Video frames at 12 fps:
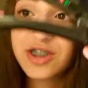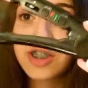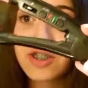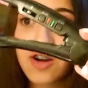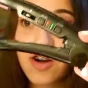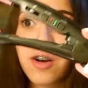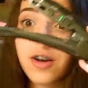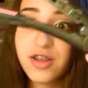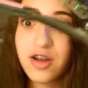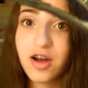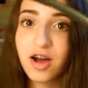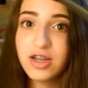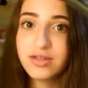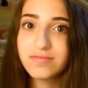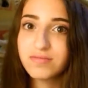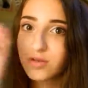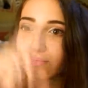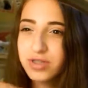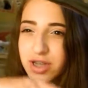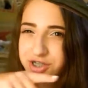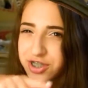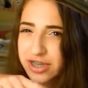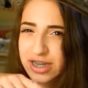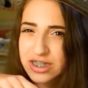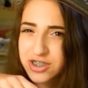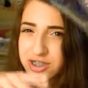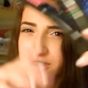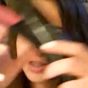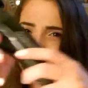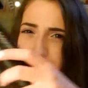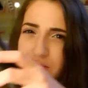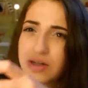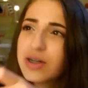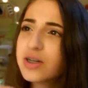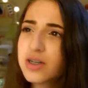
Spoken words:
which it's already hot. Don't touch it like I just did though,